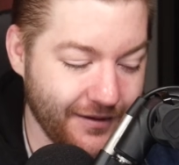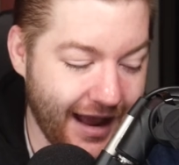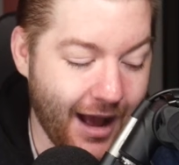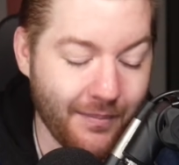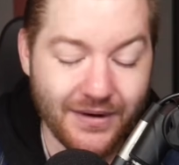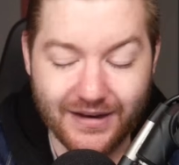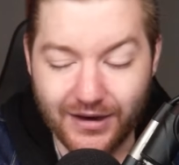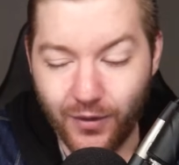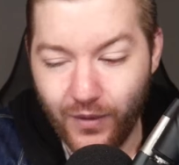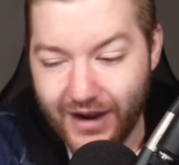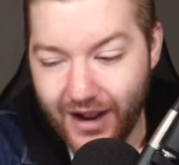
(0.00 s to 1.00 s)
happened, you
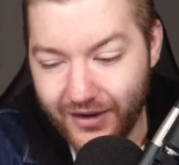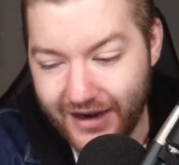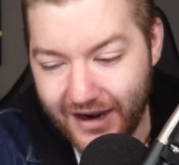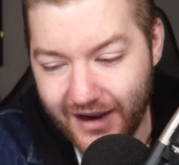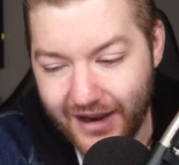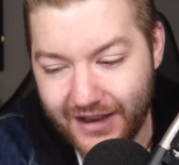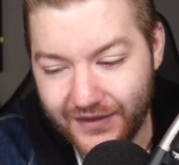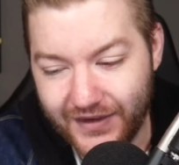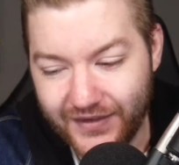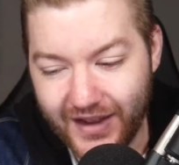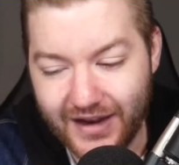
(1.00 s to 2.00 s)
know, went out and I, I, guess
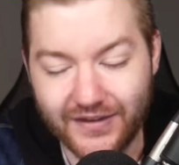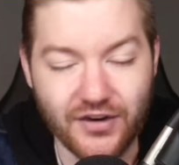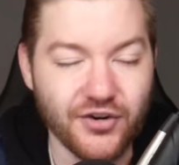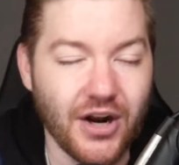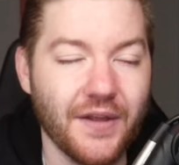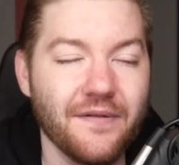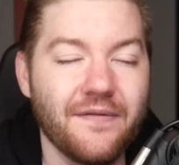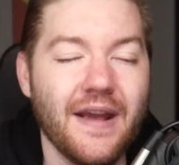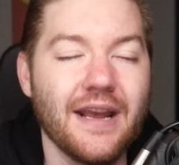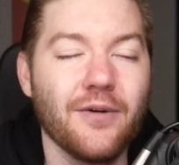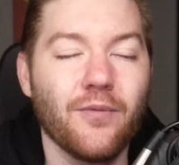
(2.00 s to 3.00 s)
he said it to Jonathan
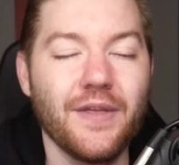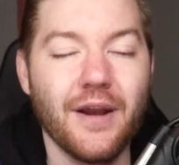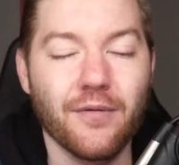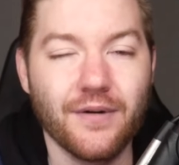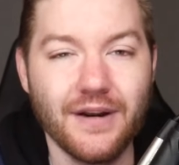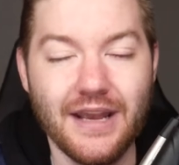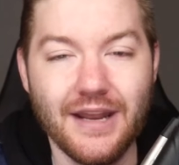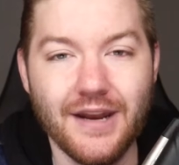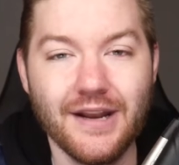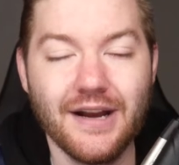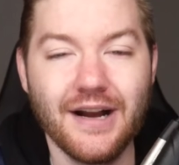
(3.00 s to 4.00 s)
Feigen when they were
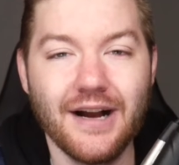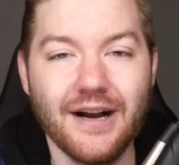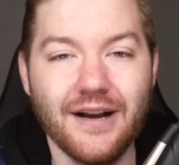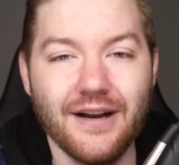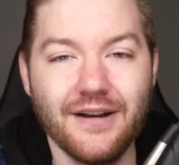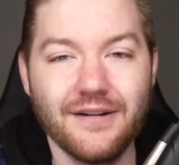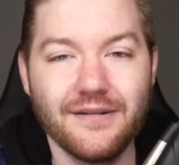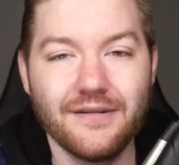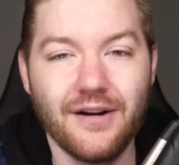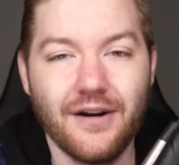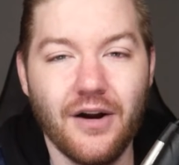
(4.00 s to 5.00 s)
in uh,
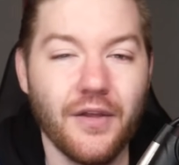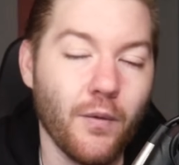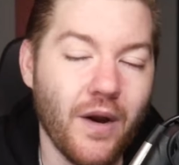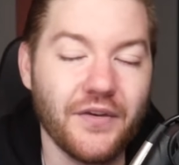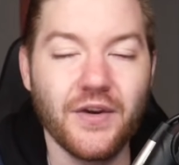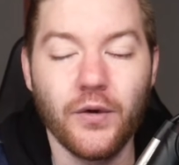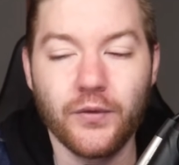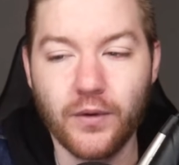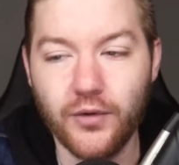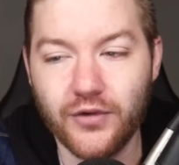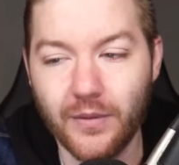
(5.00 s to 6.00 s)
on the West Coast
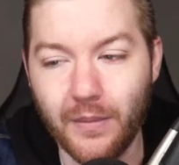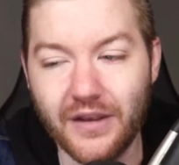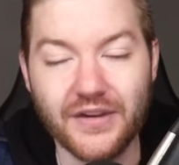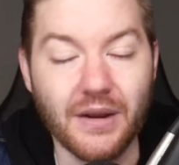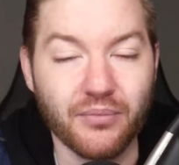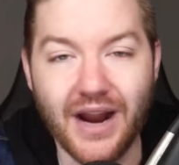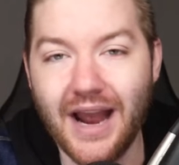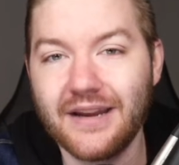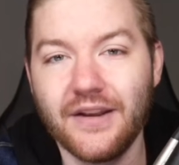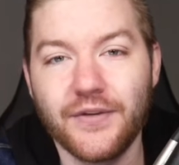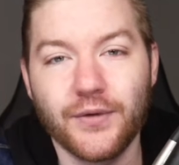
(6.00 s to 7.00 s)
road trip. I'm guessing at
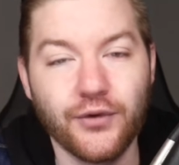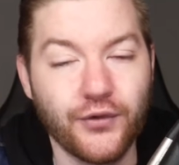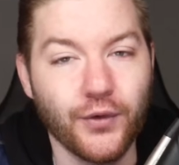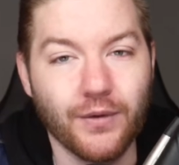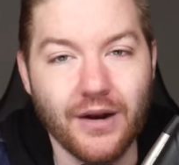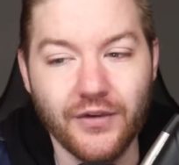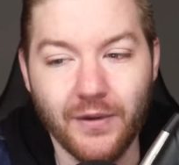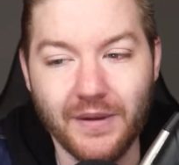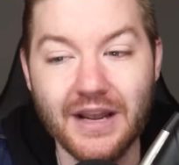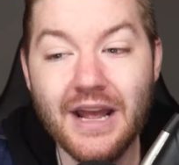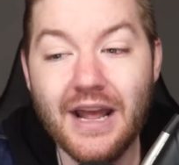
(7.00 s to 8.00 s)
practice or a shoot around or
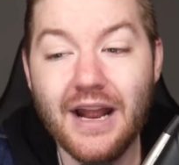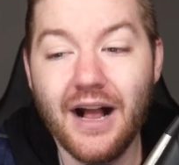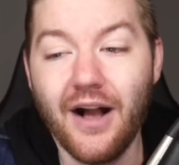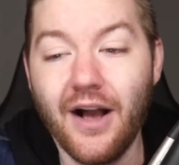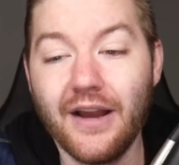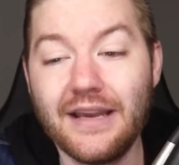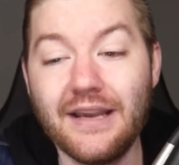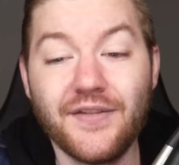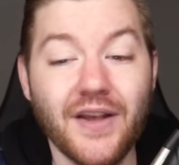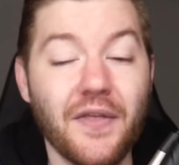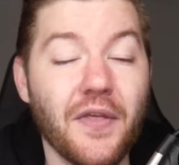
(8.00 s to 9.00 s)
something. Uh, he
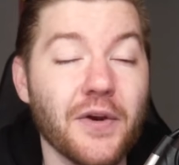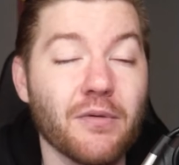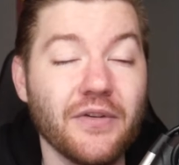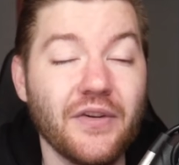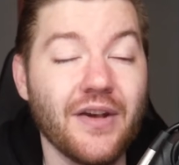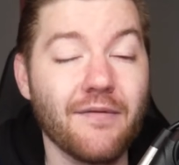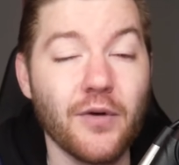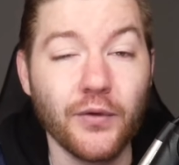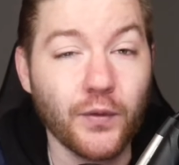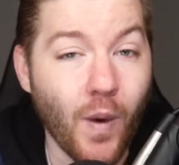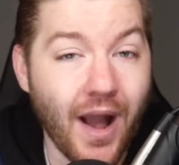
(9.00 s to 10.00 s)
said that the Grizzlies have
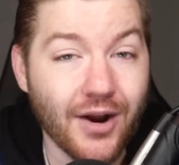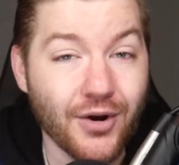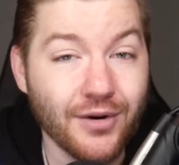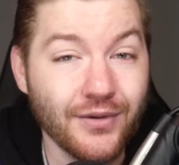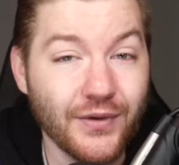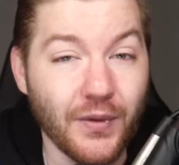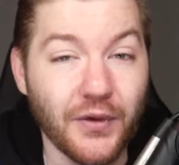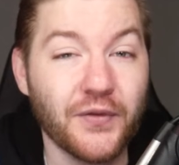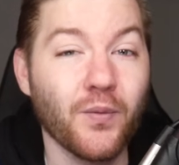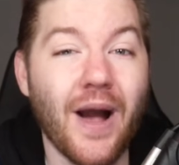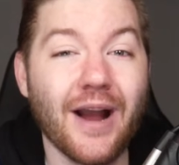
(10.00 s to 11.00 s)
no swagger, so the
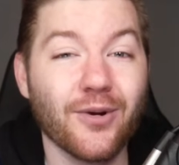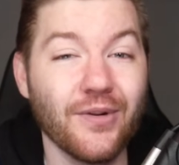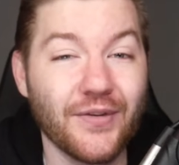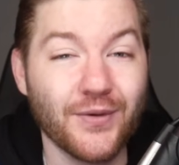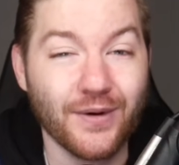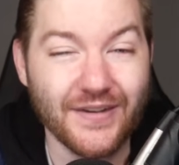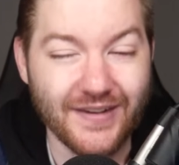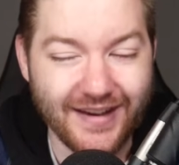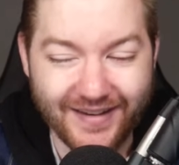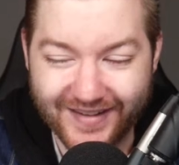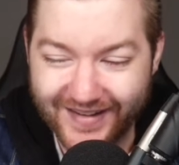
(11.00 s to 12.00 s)
swaggerless
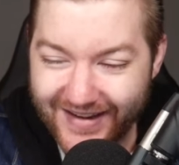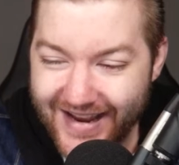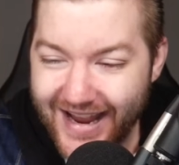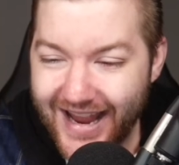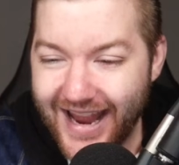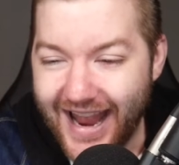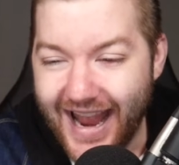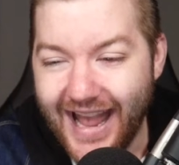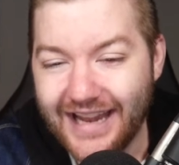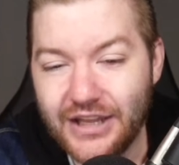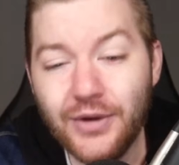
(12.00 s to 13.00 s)
Grizzlies.
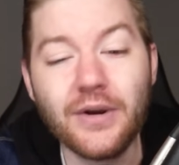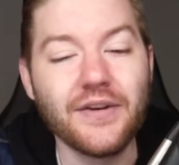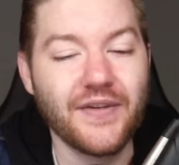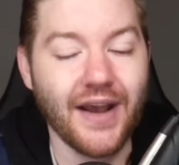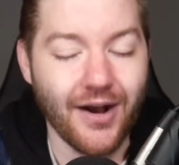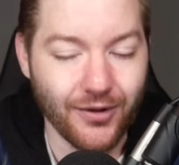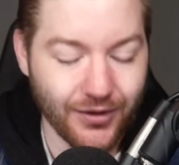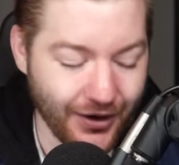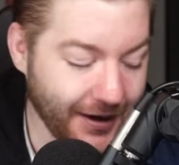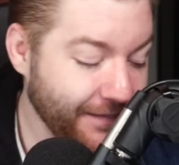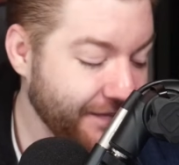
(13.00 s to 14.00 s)
and you could tell.
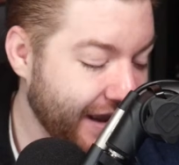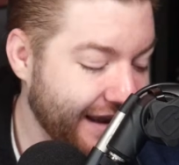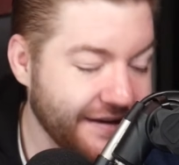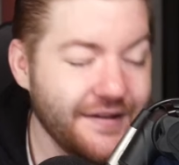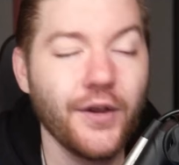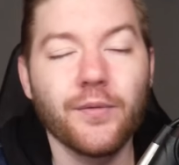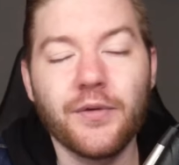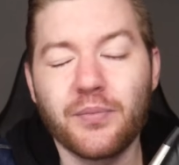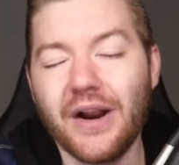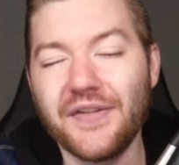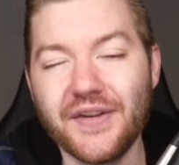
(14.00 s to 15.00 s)
Look, Dillon was
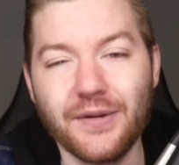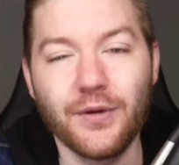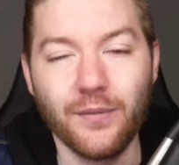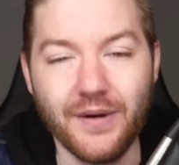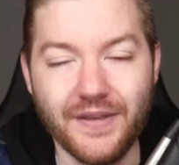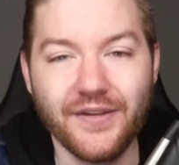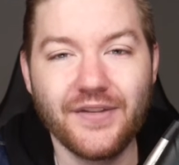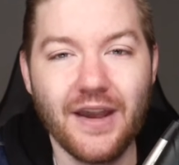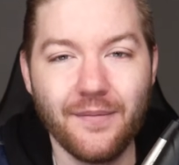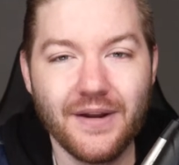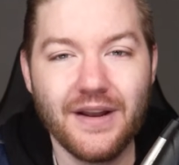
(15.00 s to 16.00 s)
pressing a little bit in this
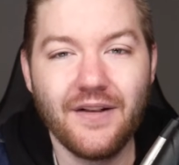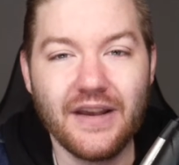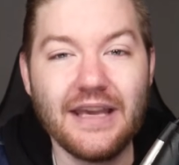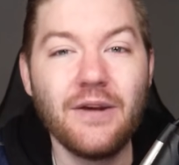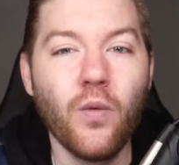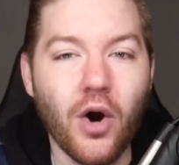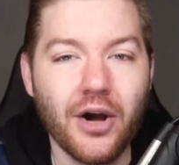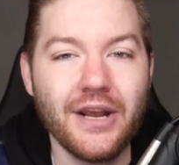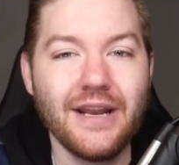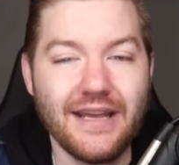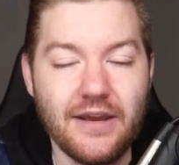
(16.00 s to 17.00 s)
game. Like he
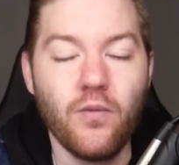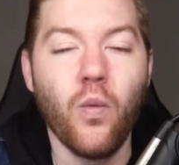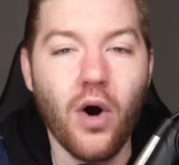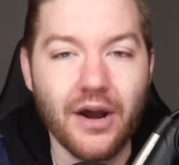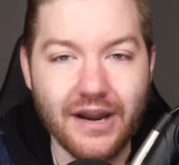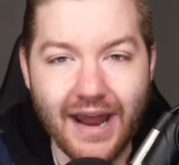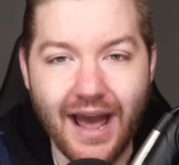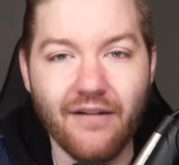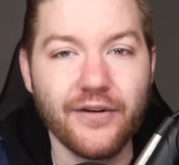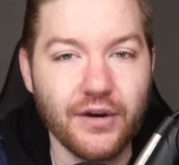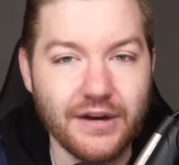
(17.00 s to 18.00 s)
wanted, he wanted to
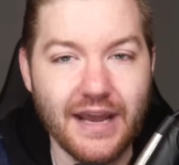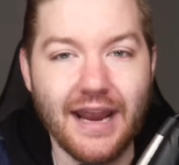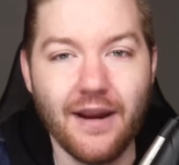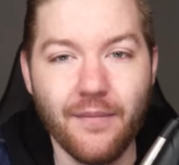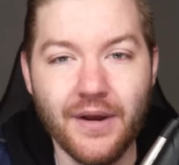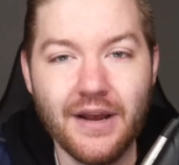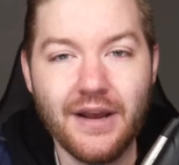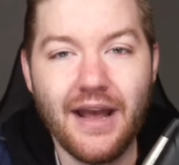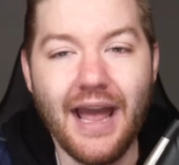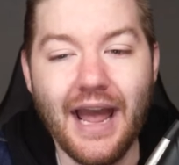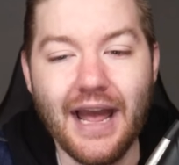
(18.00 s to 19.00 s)
have a good game,
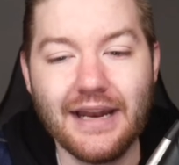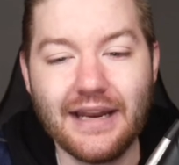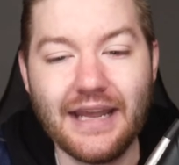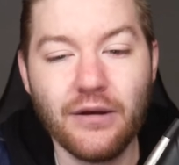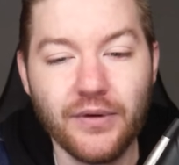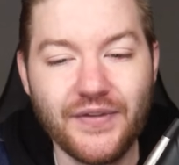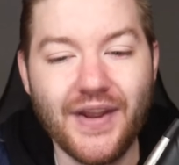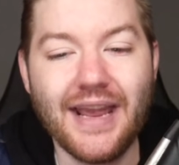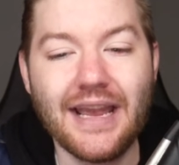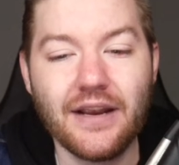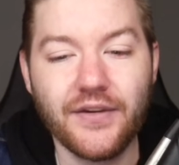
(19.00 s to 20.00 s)
and he was
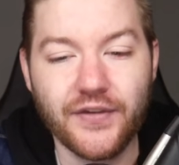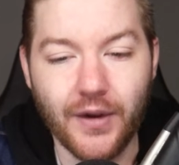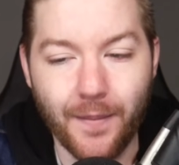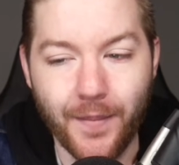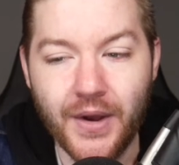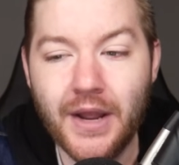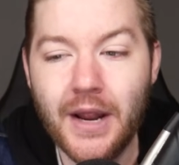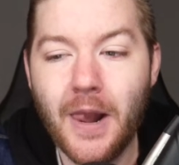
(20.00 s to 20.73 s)
taking some.